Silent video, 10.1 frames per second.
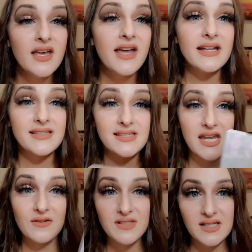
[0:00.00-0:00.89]

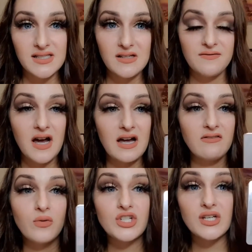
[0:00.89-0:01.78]
instead of
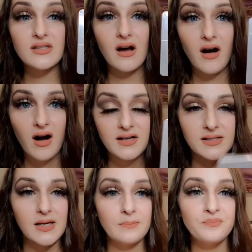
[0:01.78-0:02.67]
$65, which is
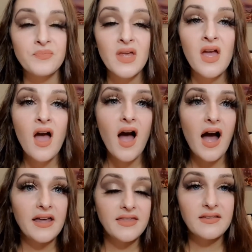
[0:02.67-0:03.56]
awesome.
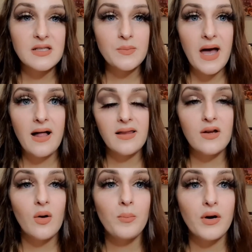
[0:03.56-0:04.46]
I think this
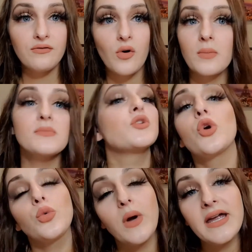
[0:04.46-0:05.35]
palette performs
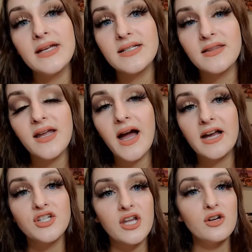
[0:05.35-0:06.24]
great. The
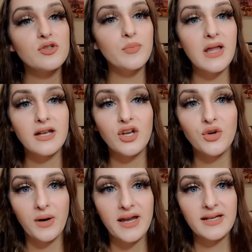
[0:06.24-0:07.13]
eyeshadows blend
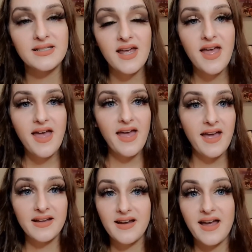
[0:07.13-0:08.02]
great,
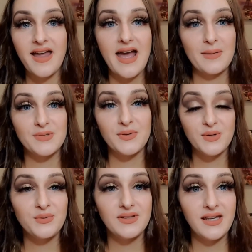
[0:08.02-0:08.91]
and I
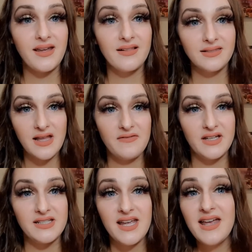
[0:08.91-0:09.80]
absolutely love
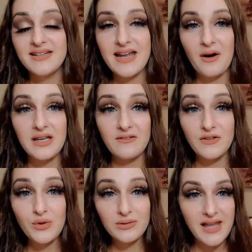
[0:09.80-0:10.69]
it. Now,
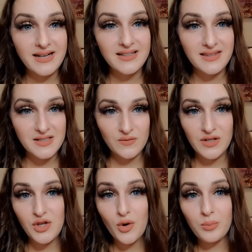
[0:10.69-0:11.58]
if you liked this
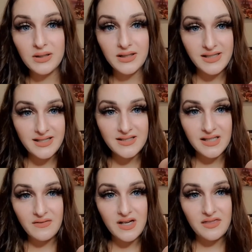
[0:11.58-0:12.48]
video, please
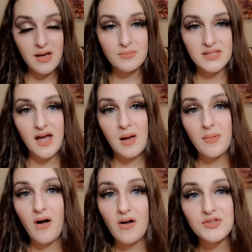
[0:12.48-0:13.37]
give it a thumbs up.
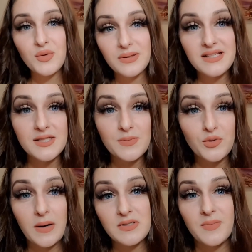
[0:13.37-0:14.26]
Also, please
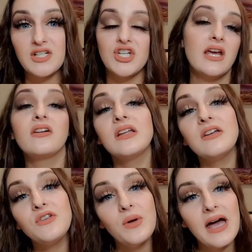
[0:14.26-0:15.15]
subscribe to my channel
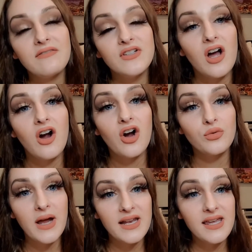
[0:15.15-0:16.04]
if you have not
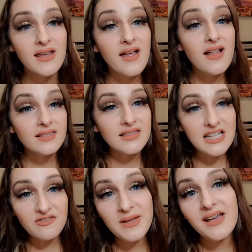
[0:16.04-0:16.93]
already.
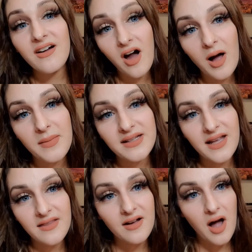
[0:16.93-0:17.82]
Leave me a
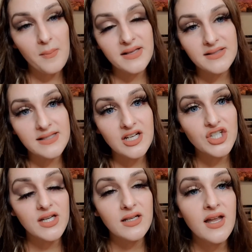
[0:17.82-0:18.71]
comment in the comment
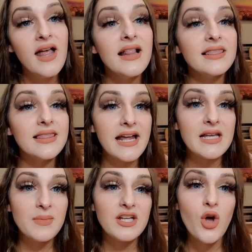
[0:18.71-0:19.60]
section
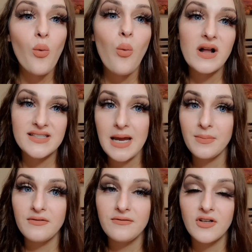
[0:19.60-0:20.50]
letting me know what
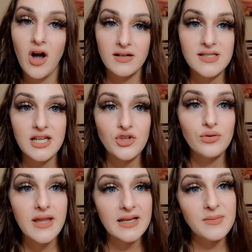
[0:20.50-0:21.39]
type of content
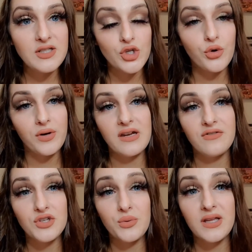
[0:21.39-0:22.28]
you'd like me to create
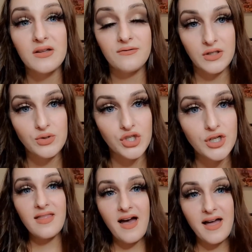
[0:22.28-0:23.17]
for you in the
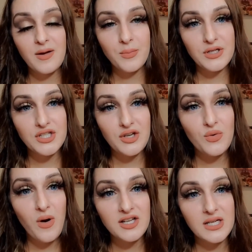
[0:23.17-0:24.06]
future. I appreciate
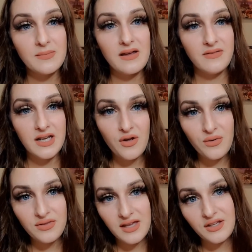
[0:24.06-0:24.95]
you watching my
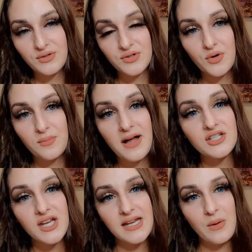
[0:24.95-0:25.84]
video. Thank you so
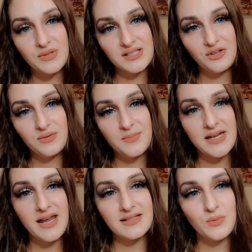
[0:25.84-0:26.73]
much, and I will see you in my
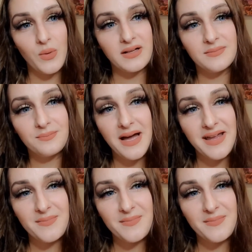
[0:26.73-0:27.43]
next one. Bye.